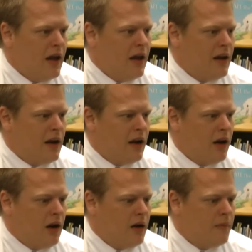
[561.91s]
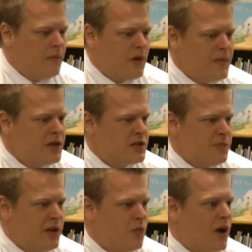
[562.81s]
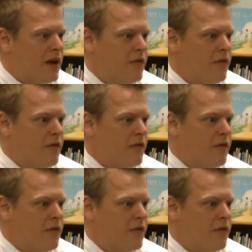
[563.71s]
And let me explain why.